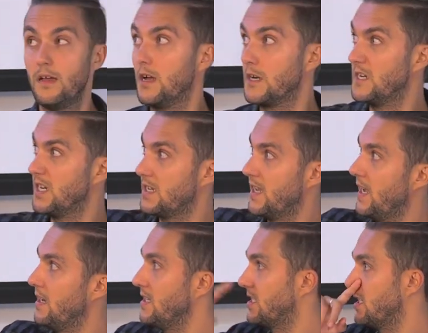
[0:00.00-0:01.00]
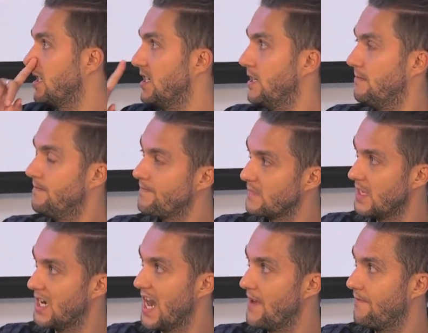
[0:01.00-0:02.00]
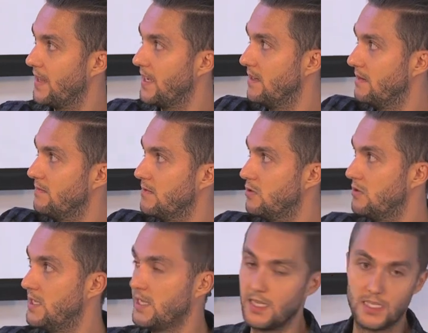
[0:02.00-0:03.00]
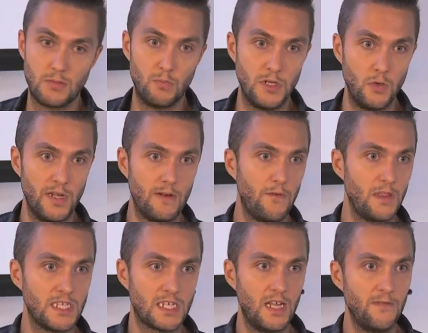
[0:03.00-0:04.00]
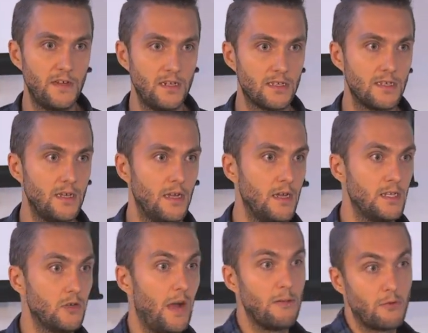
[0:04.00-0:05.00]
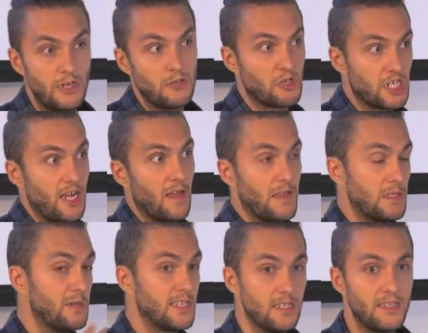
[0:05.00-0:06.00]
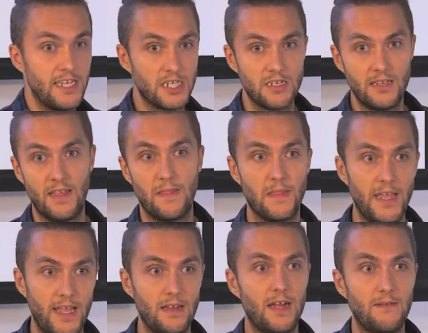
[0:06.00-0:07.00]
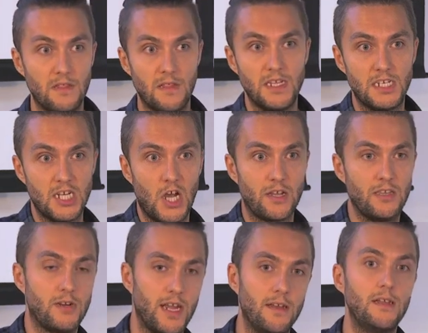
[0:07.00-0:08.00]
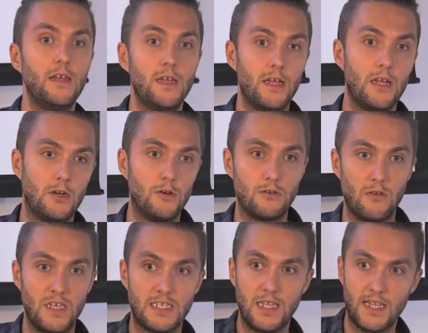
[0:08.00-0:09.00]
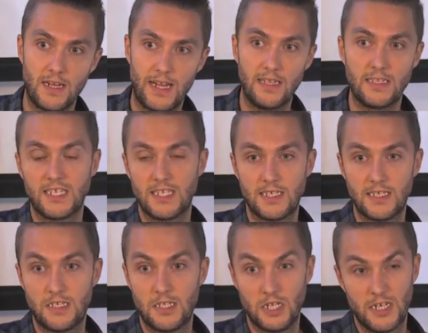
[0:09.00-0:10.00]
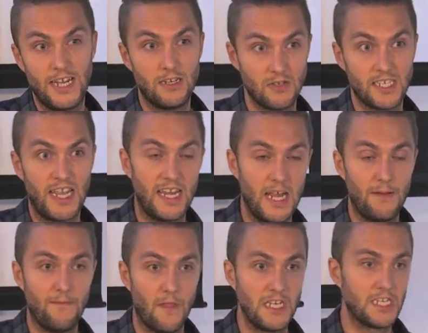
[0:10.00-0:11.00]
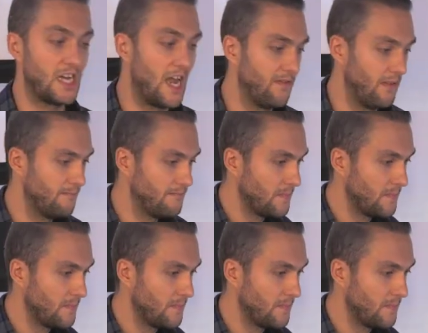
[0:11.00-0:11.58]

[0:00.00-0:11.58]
A GridGain is uh, roughly two tickets per week for this conference. So I'm going to share this presentation, and then after the talk, you can go to this link and try to sign up for this raffle.